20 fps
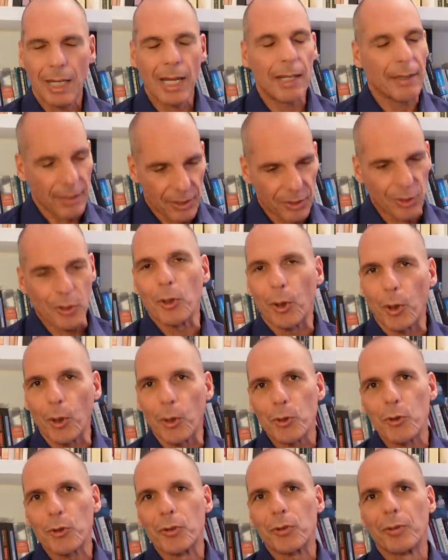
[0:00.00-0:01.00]
And this
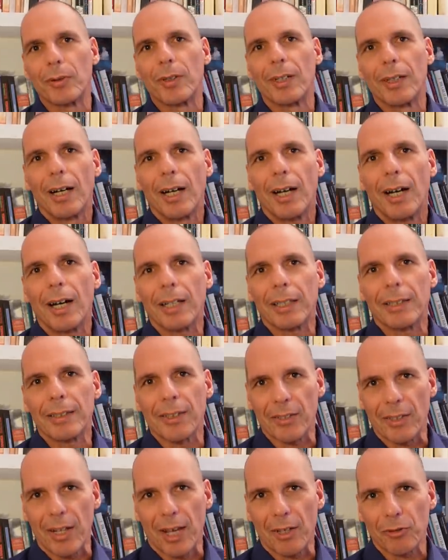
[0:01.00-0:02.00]
concludes our
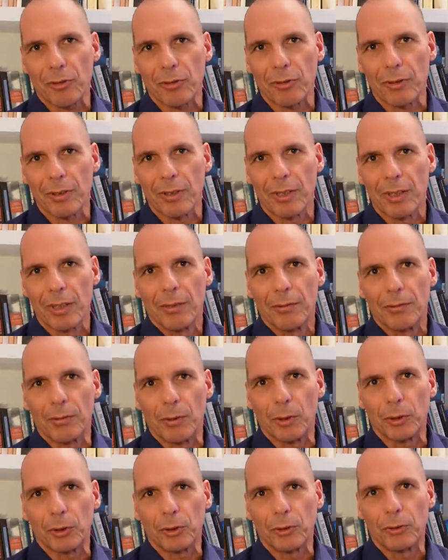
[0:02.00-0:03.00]
discussion
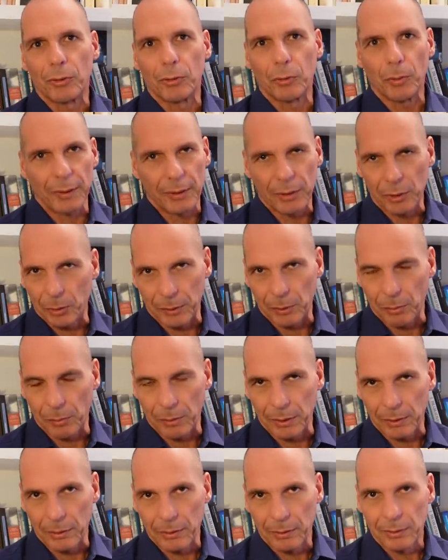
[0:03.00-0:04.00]
for
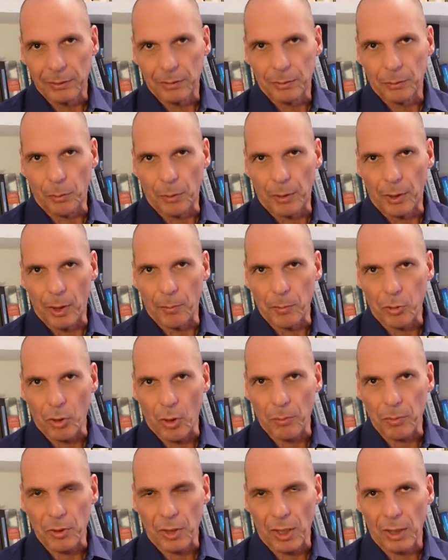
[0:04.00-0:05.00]
2021 with Noam
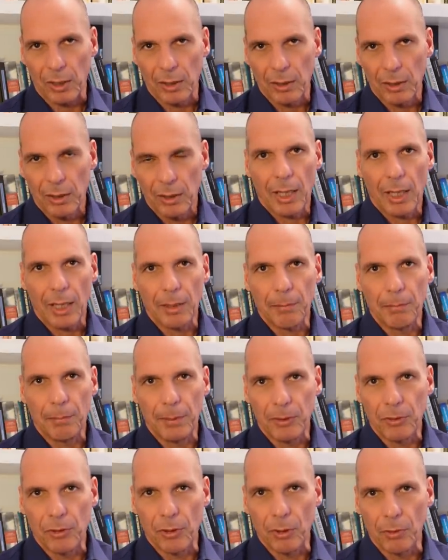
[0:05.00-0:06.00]
Chomsky. I
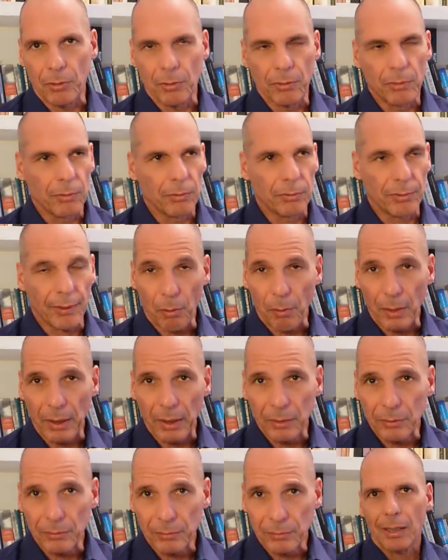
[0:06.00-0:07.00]
bid you
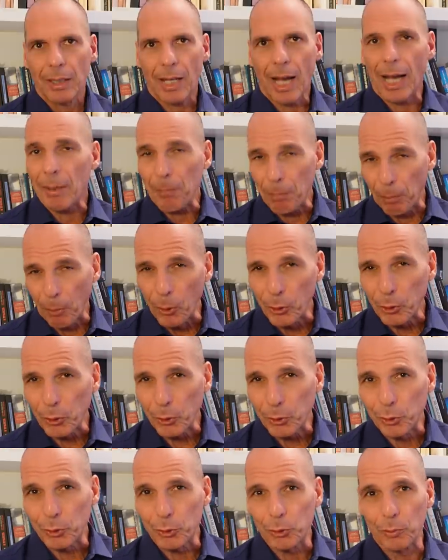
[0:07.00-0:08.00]
farewell. I implore
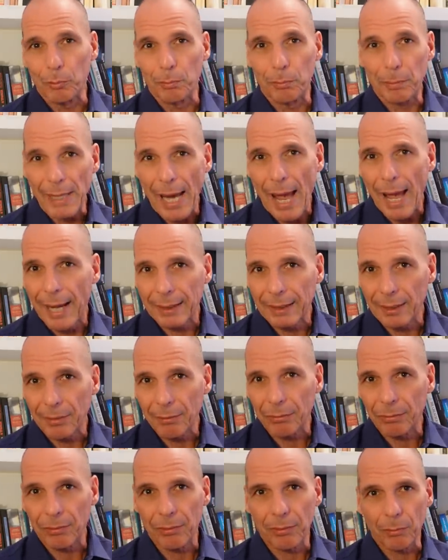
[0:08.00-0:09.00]
you to be
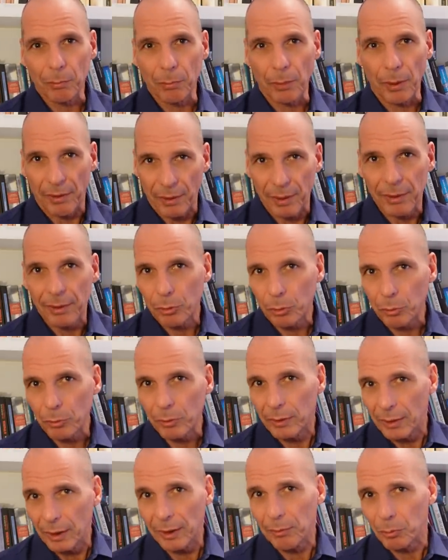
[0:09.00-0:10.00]
active within
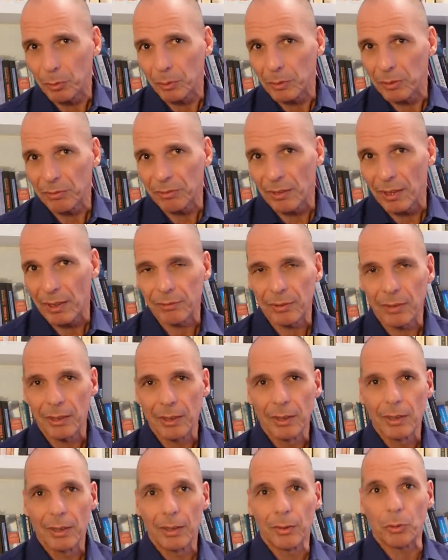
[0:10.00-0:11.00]
DiEM25,
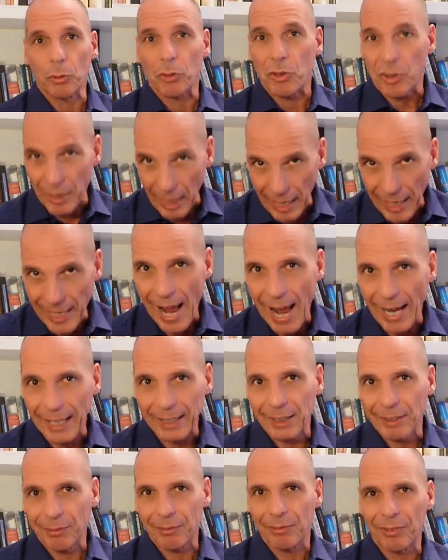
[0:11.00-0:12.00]
to stay
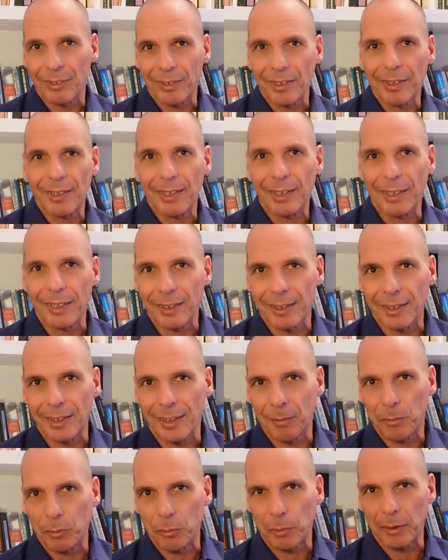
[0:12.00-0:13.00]
active in
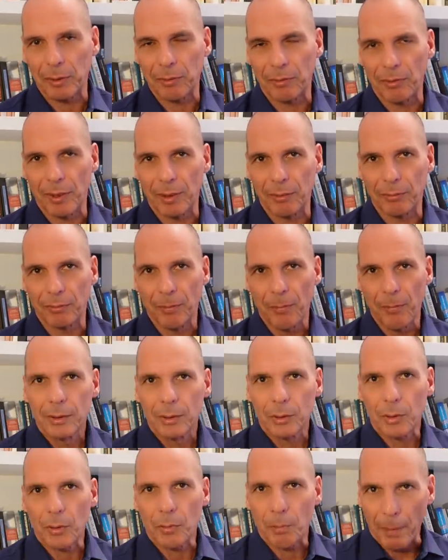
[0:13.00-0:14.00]
DiEM25,
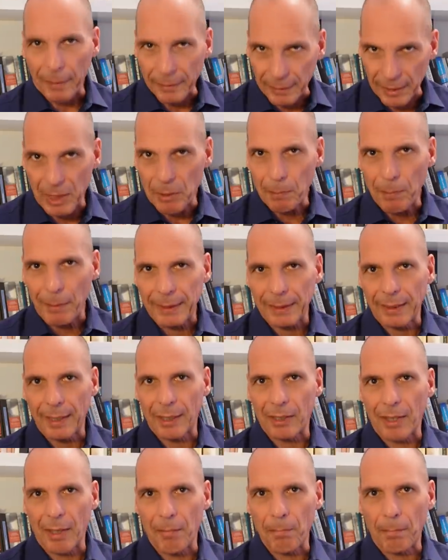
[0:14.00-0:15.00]
to participate in
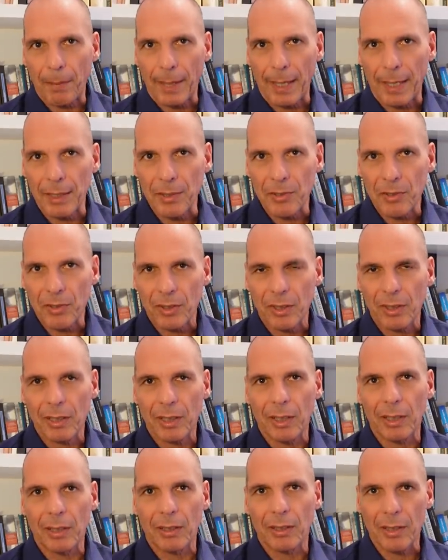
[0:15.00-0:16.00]
our campaigns,
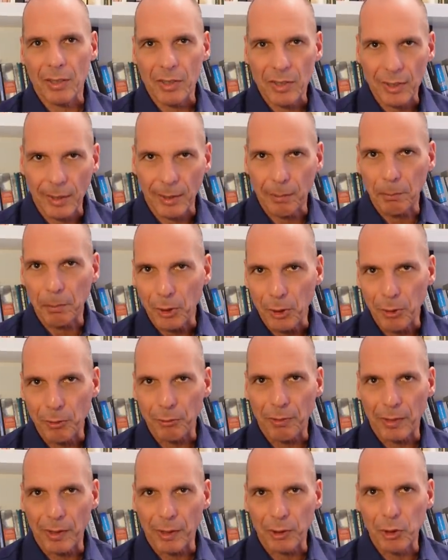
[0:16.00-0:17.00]
in the scripting
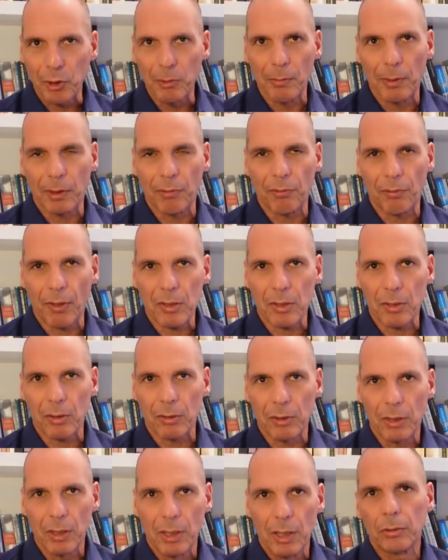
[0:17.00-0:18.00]
of our new
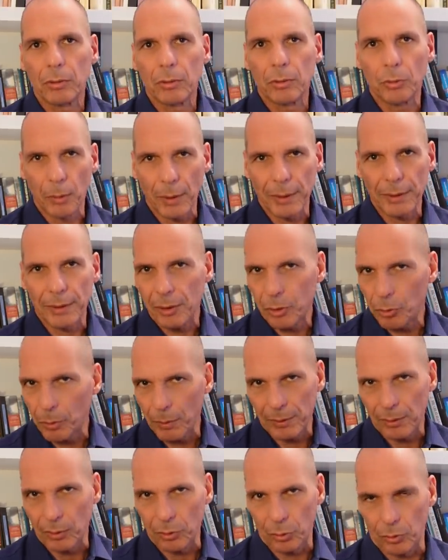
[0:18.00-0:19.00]
manifesto.
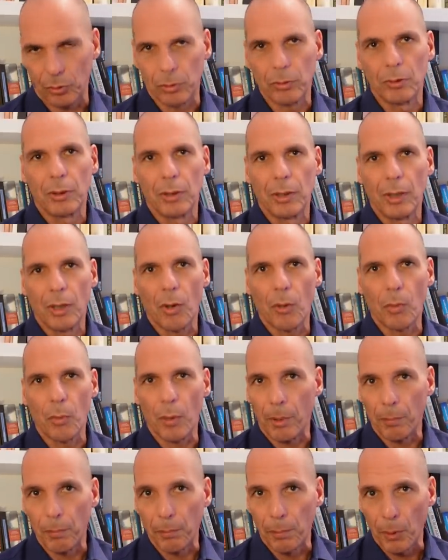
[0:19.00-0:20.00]
2022
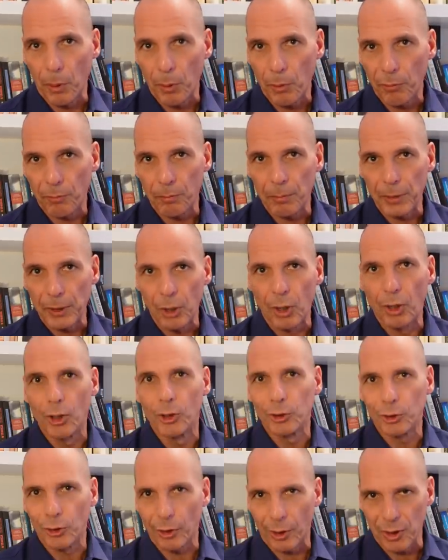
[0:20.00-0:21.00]
will prove
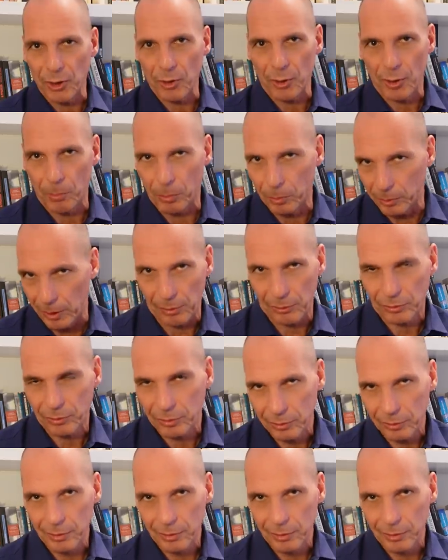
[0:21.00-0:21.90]
beyond reasonable doubt